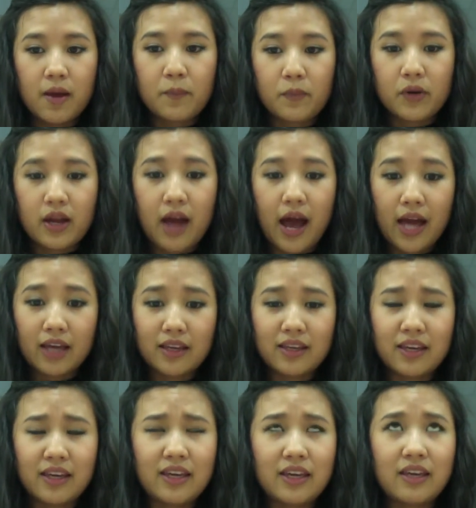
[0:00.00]
But I
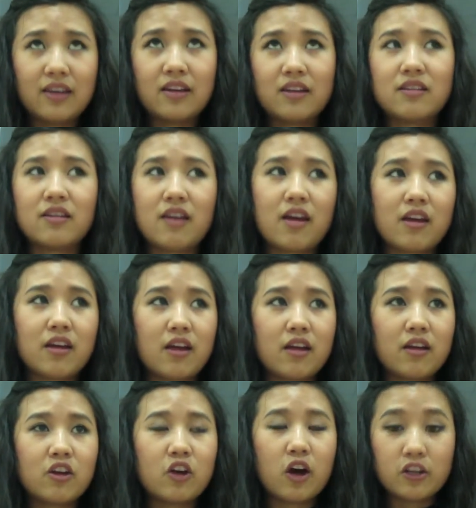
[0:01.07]
can't like
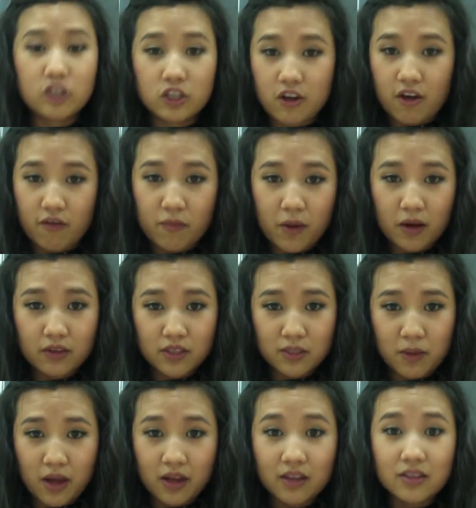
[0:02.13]
gush enough about this
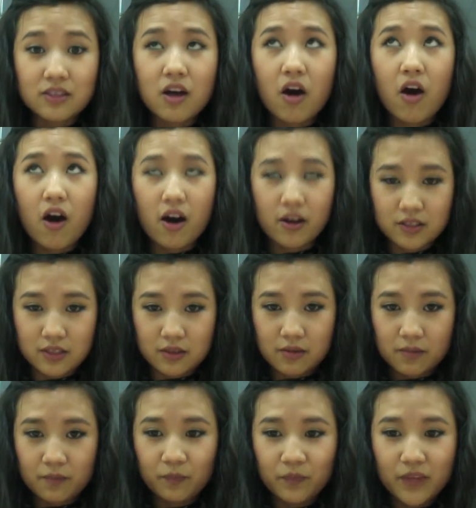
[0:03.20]
bike. It's
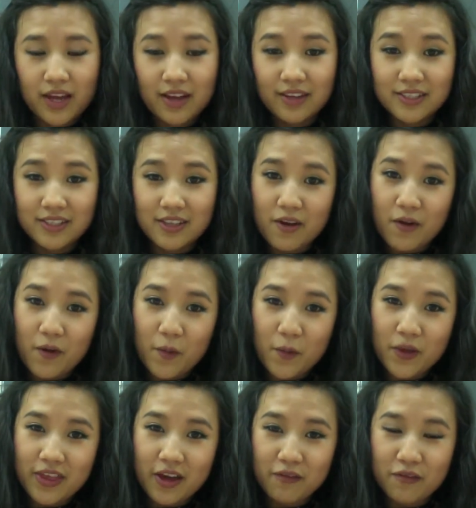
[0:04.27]
awesome. So
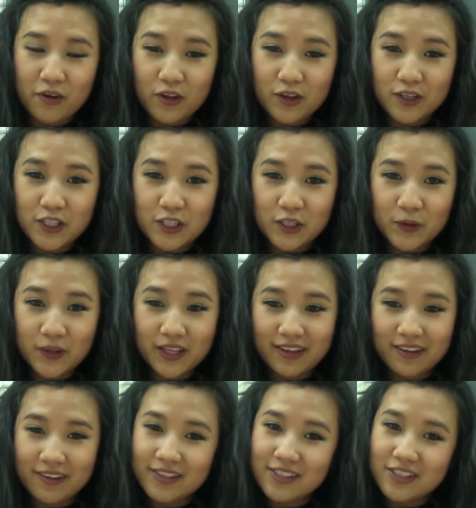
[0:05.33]
without further ado,
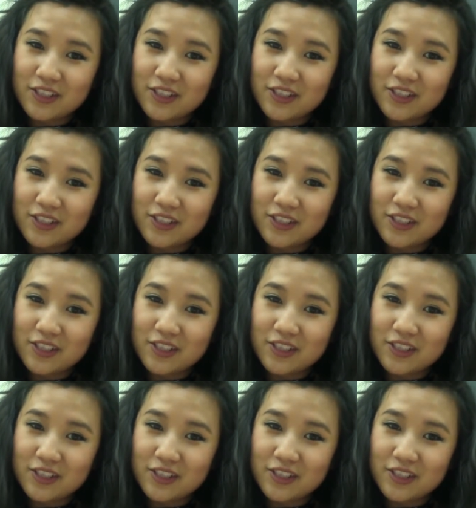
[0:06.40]
here's the